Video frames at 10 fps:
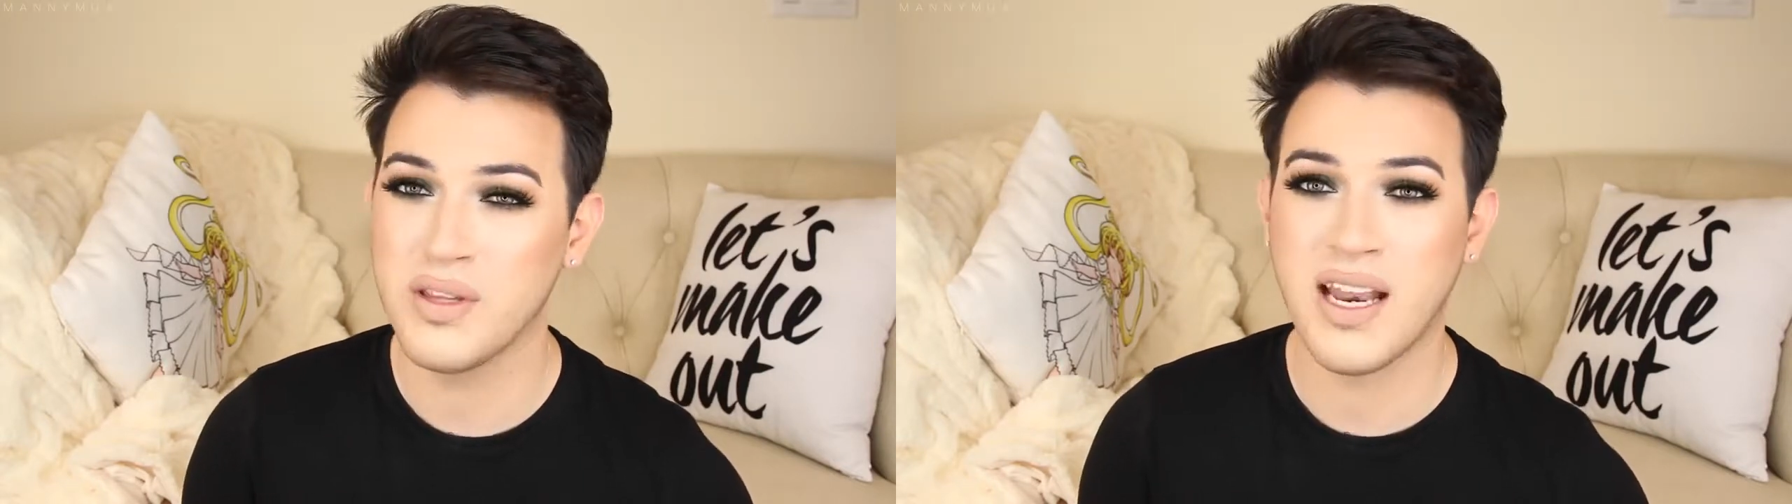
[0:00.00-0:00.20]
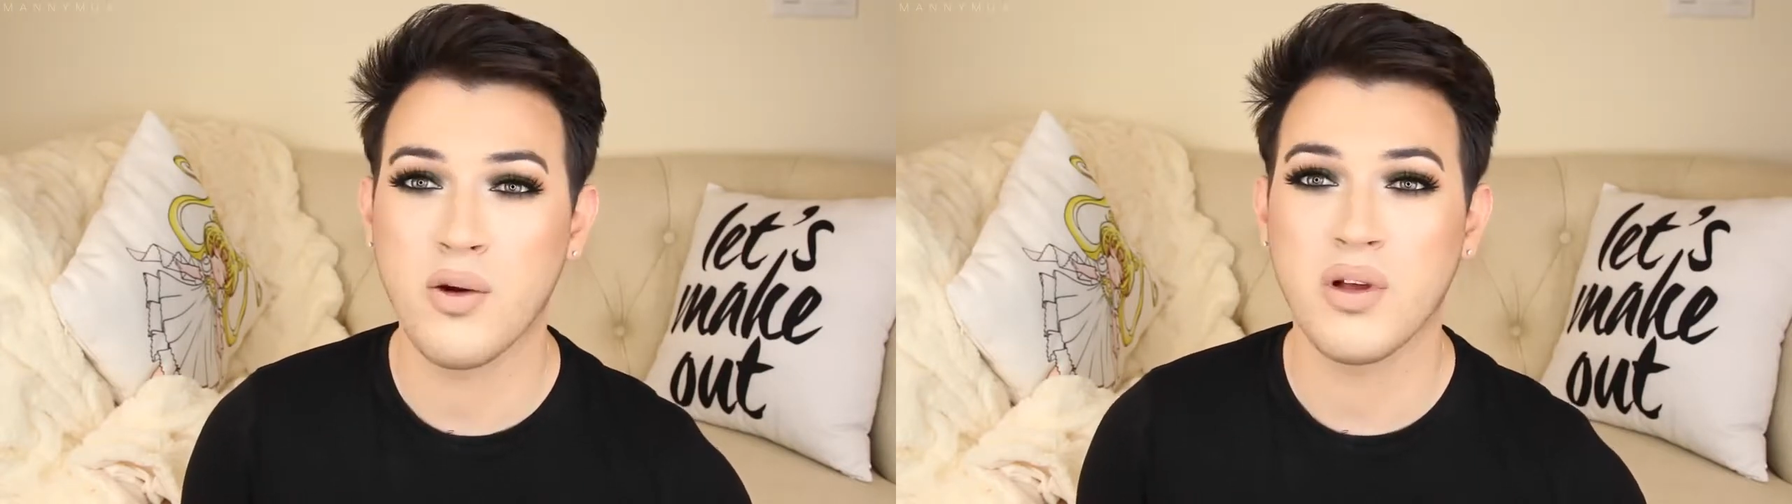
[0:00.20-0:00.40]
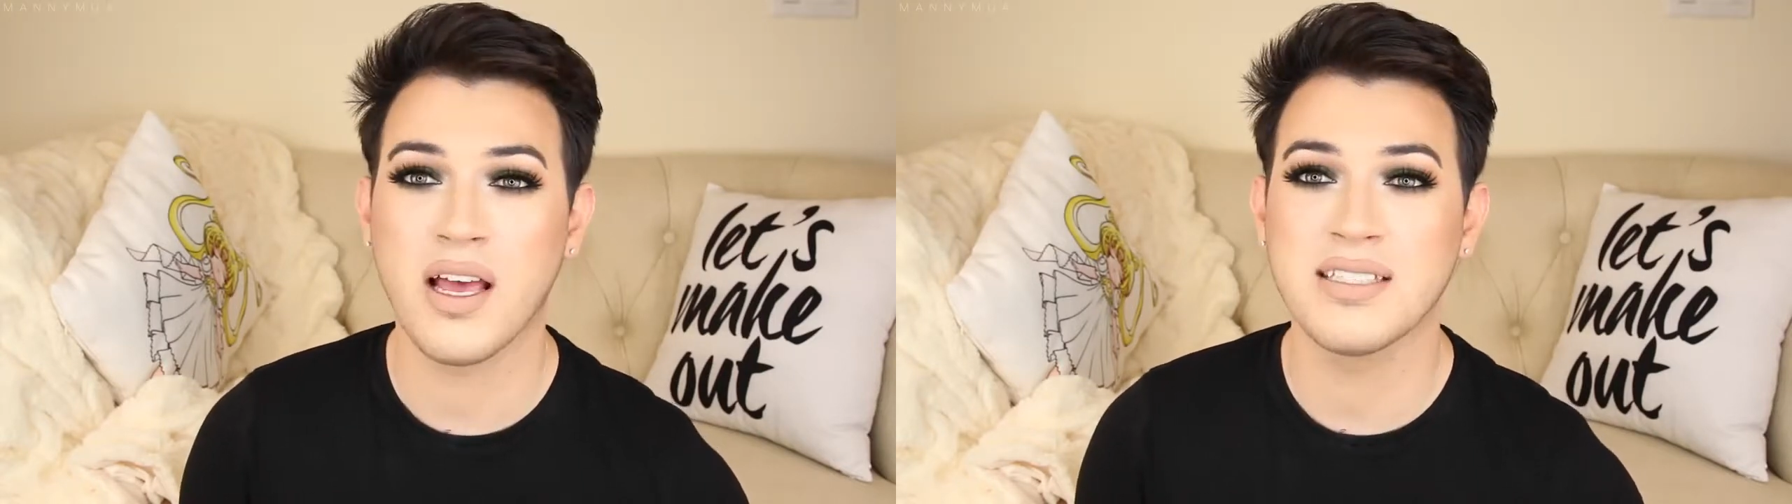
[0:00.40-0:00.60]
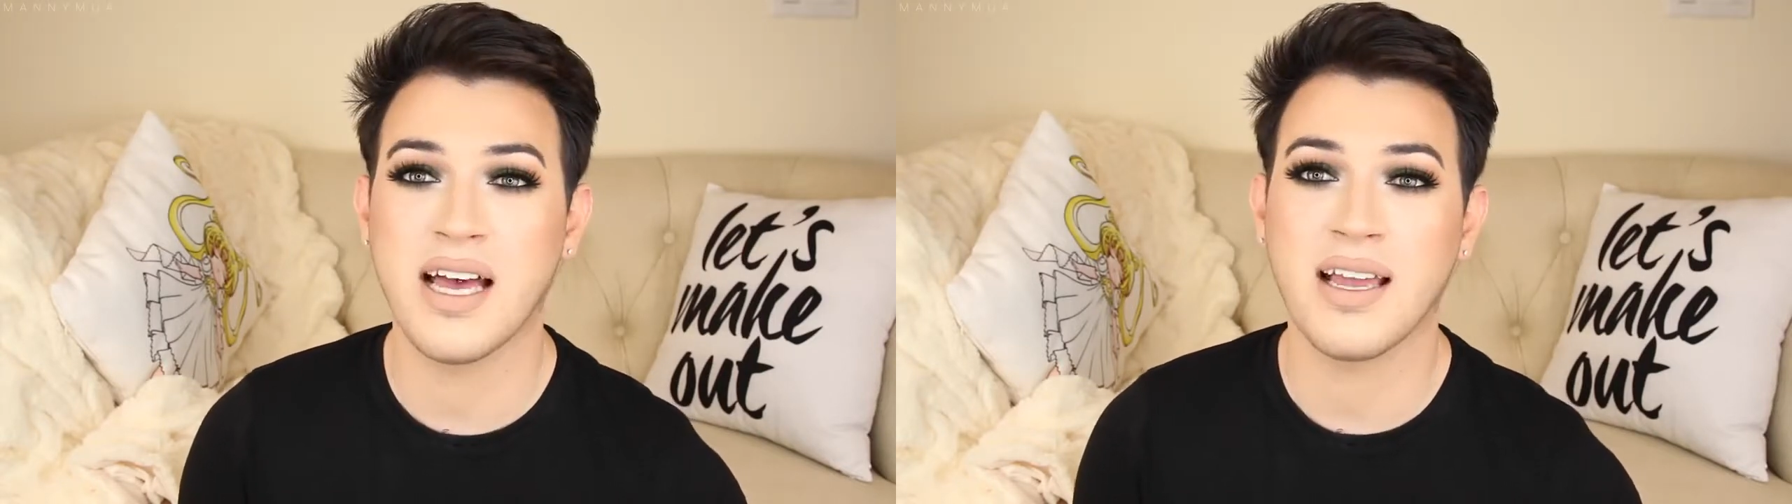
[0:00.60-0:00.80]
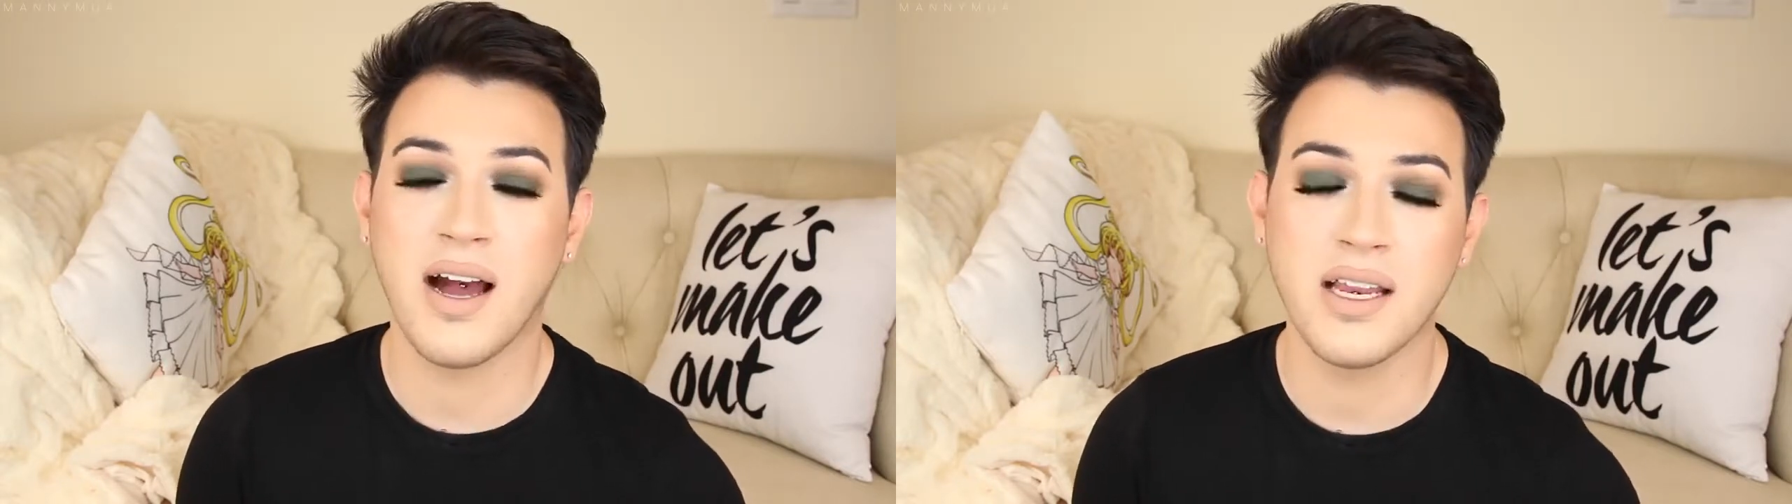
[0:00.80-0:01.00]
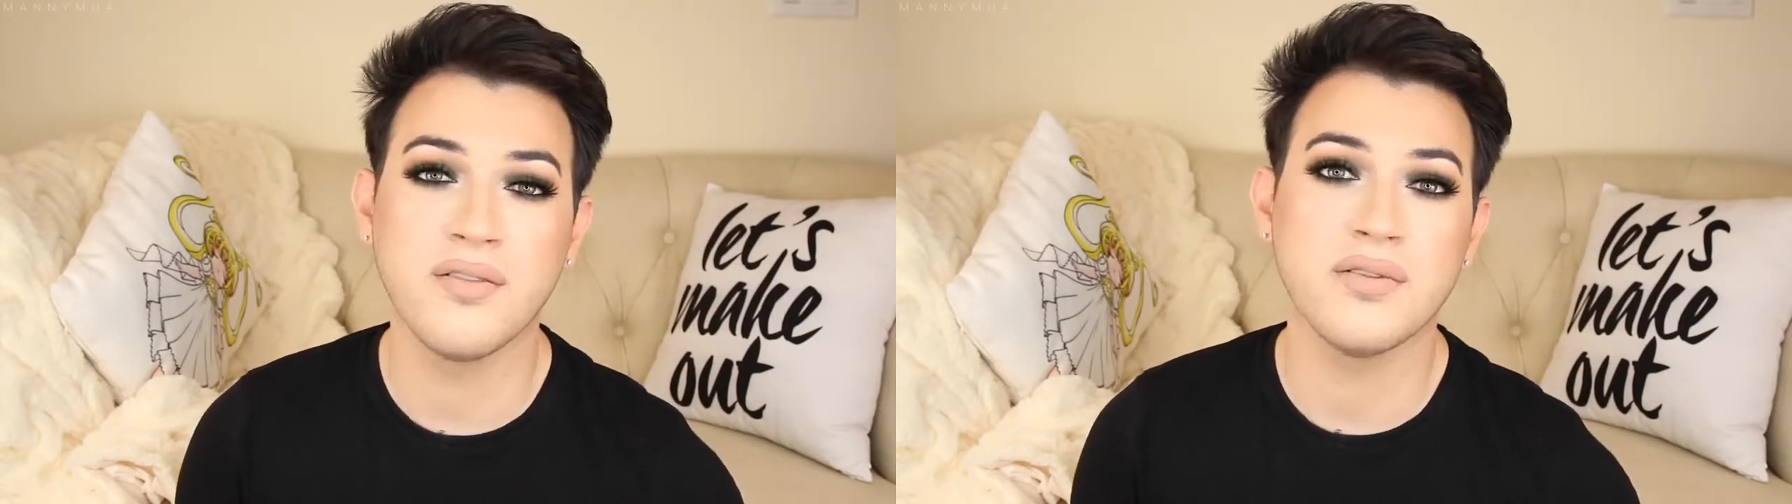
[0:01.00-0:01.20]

But then I realized that I kind